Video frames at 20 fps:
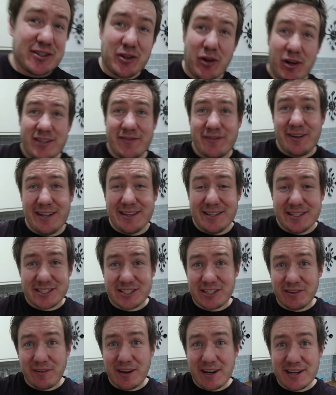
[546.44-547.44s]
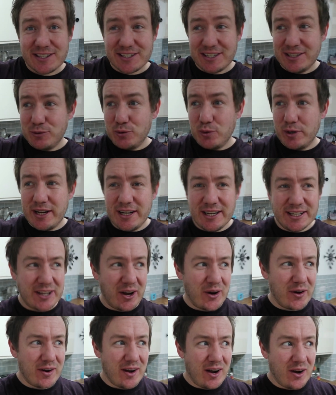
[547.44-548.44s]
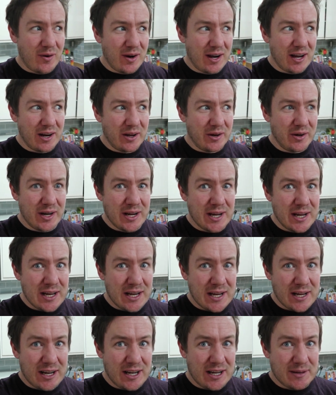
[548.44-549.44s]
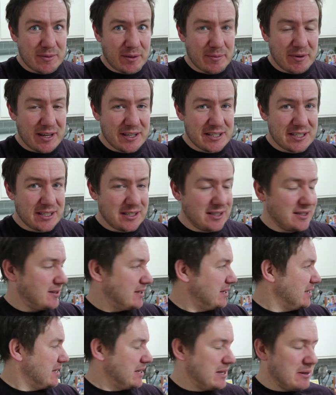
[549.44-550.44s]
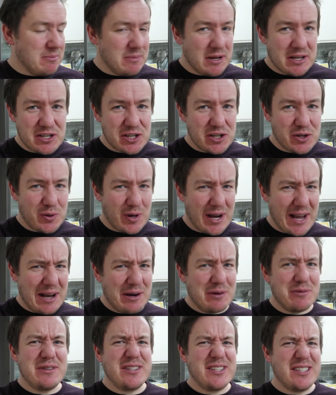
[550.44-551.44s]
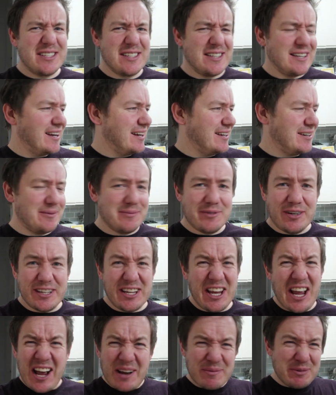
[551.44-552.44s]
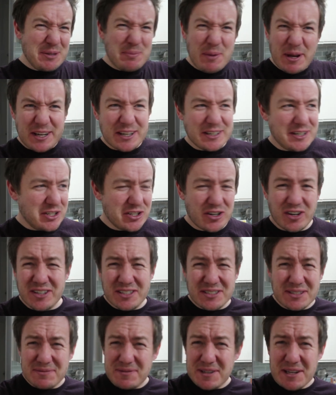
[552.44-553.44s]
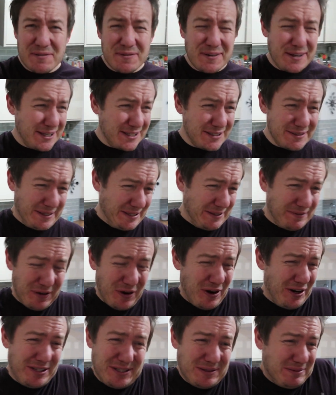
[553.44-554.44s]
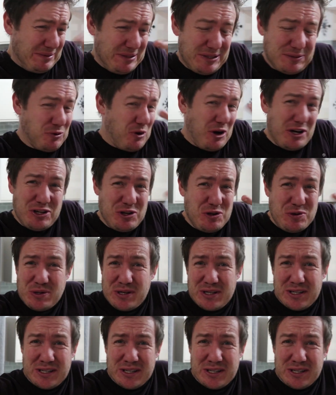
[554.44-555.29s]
just got this feeling this surveyor's gonna walk in and go, oh, hello, I'm here to measure your house. And I'm like, yeah, I'm just making a giant Toffifee. It's fine, it's what I do.